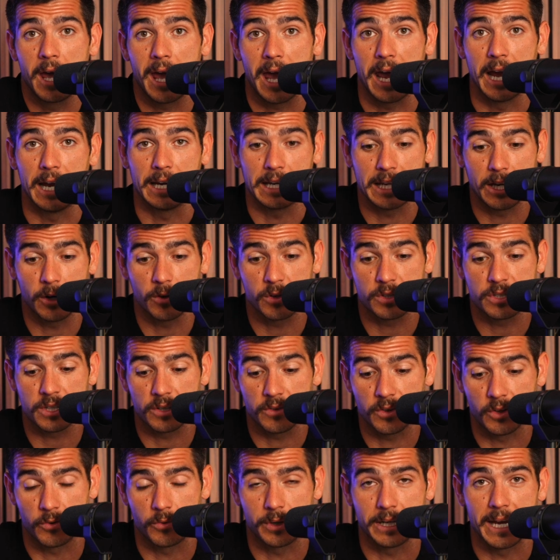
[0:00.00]
And here's
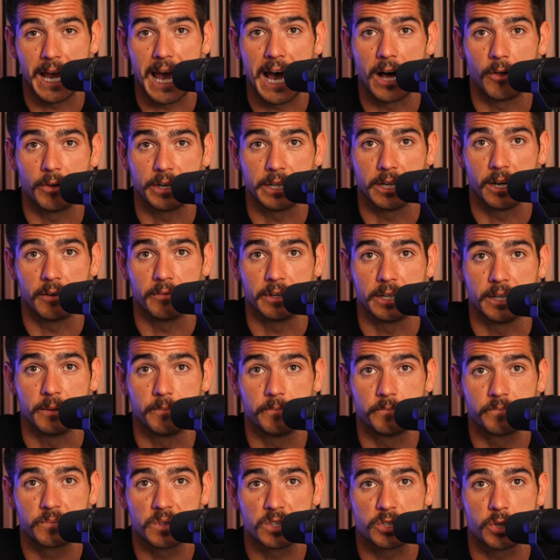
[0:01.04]
the reality of it.
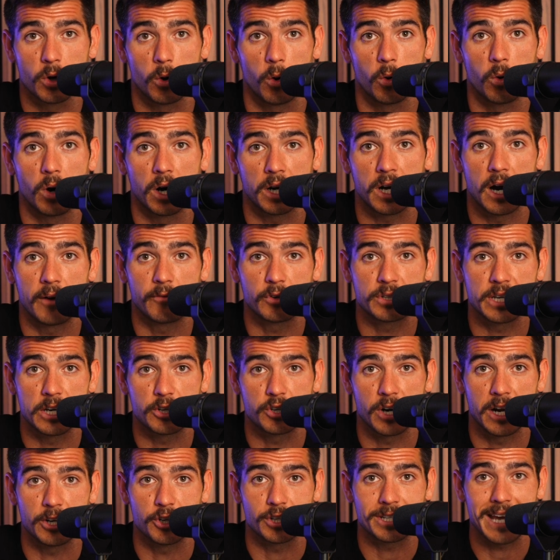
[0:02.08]
So a
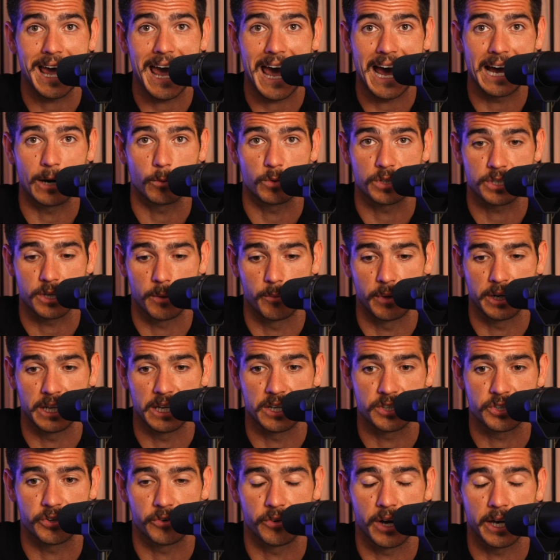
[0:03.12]
conversation I just had with somebody
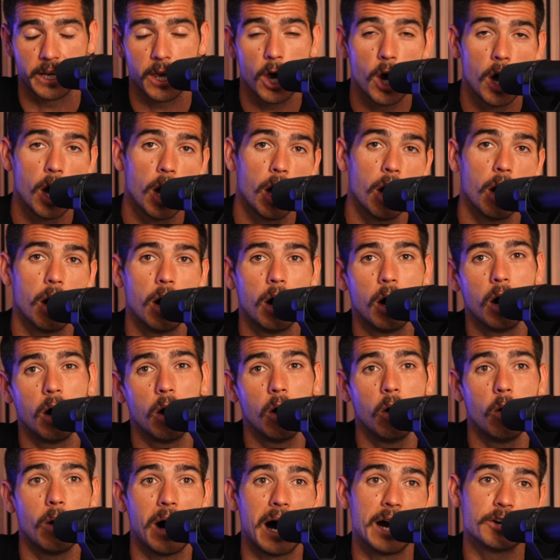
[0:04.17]
is they're like,
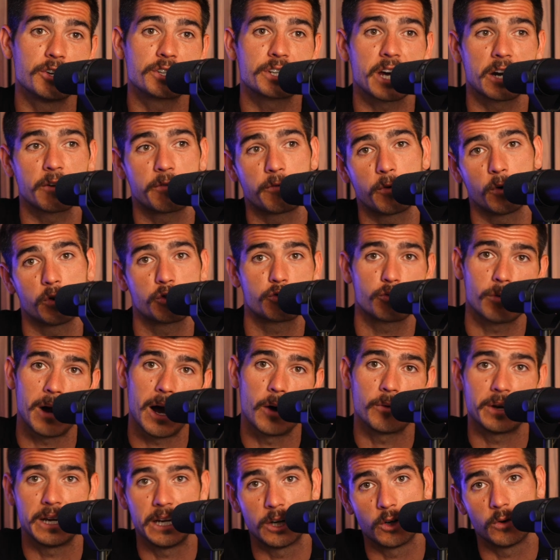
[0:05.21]
oh, I just got a first
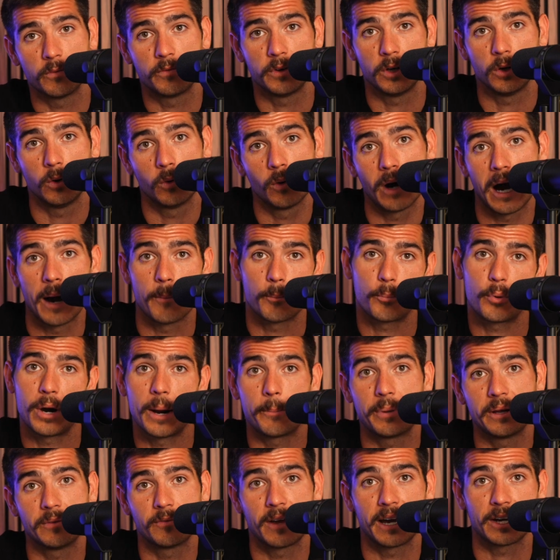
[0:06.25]
round interview. I'm
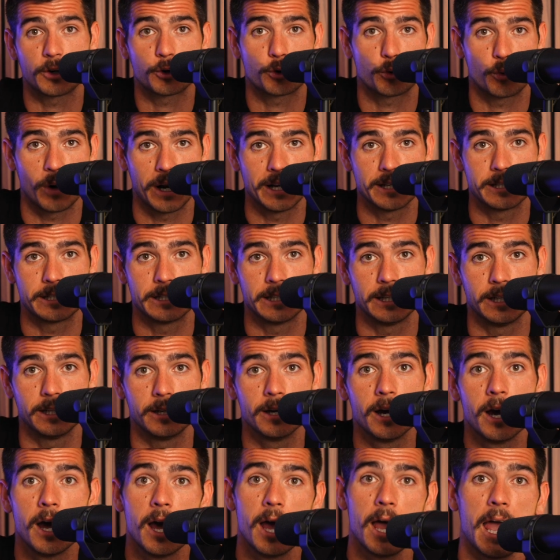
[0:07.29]
prepping like
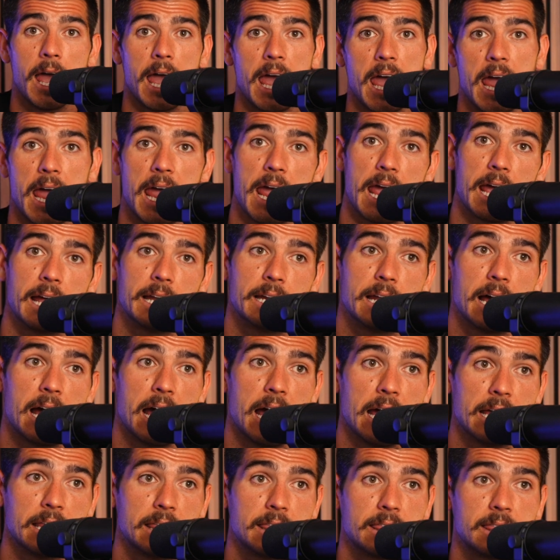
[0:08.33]
crazy and
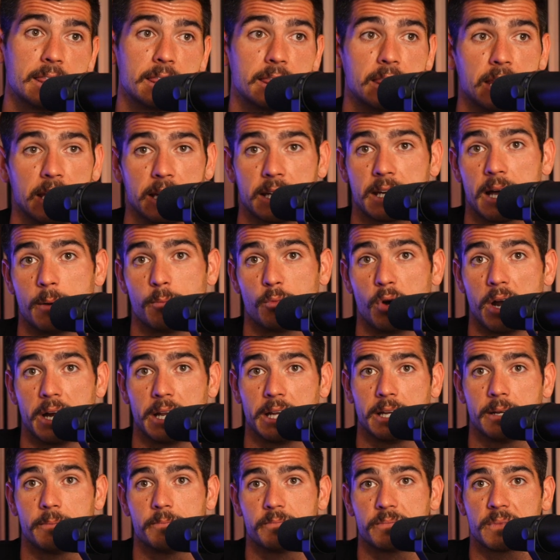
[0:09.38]
I think I'm
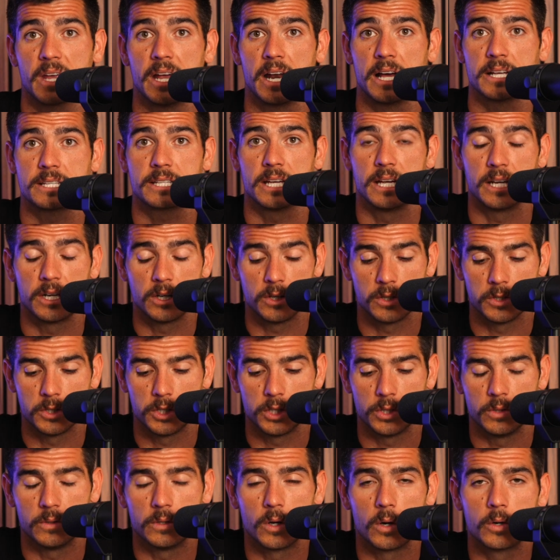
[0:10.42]
ready. And I said, do
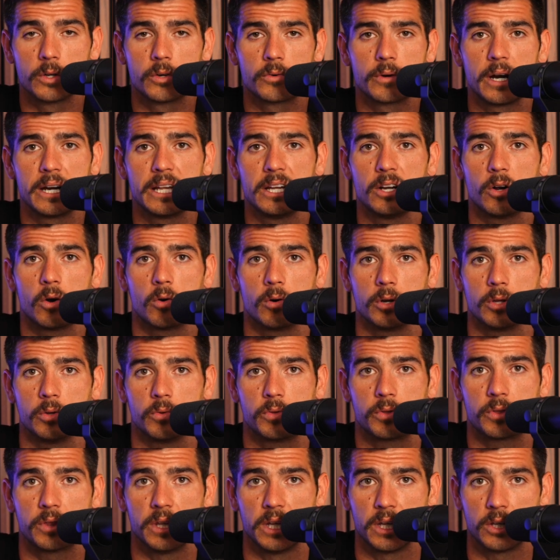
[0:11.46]
you know you're ready or you
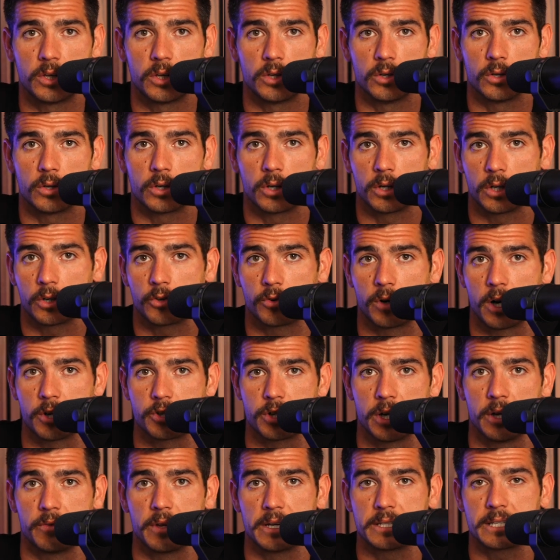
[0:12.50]
think you're going to crush
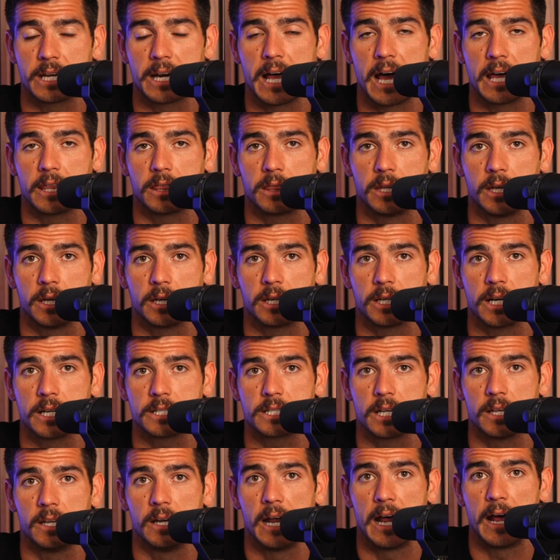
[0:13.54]
it? And they said, I think. And I
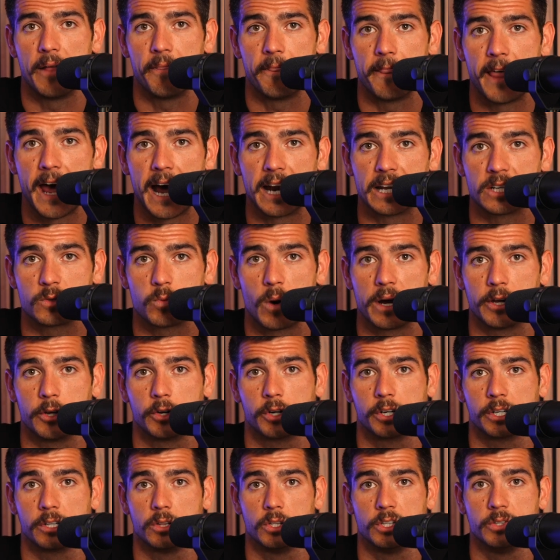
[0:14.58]
said, and that is why you're
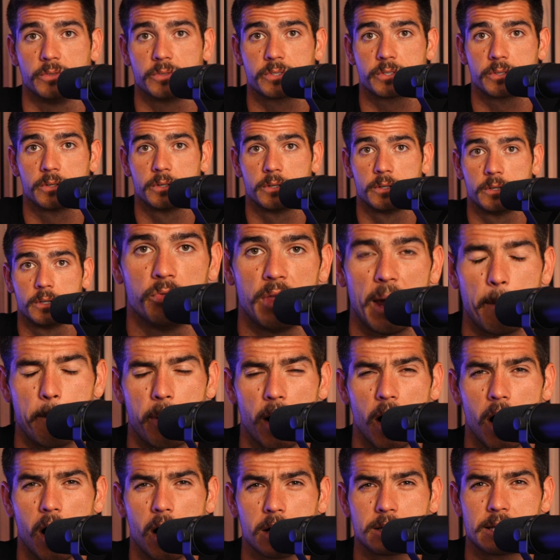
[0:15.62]
going to lose. They
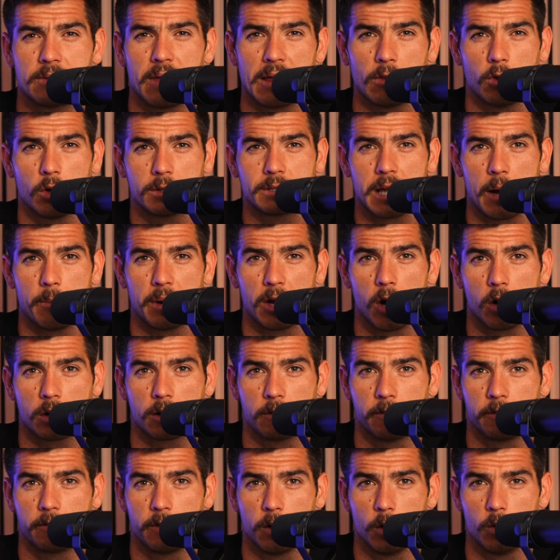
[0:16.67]
paused and they looked at me all
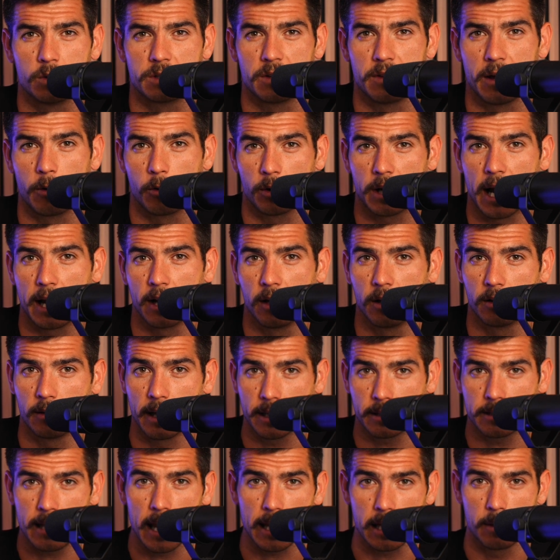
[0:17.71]
confused and they were kind of
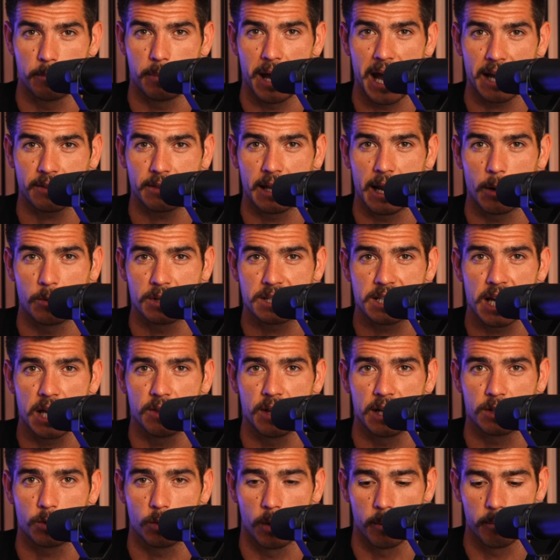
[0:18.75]
like taken back that I would say
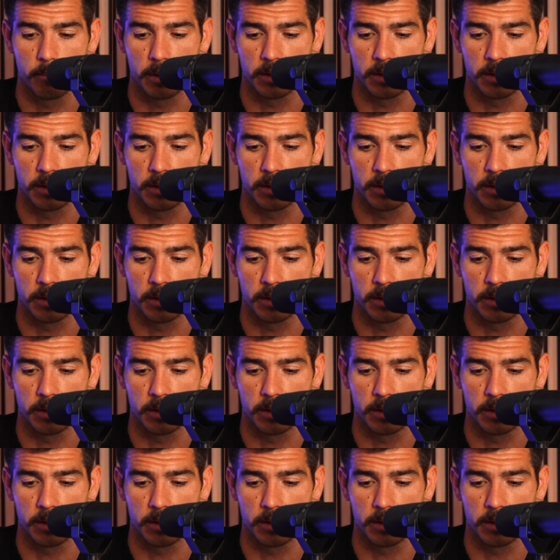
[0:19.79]
that to them.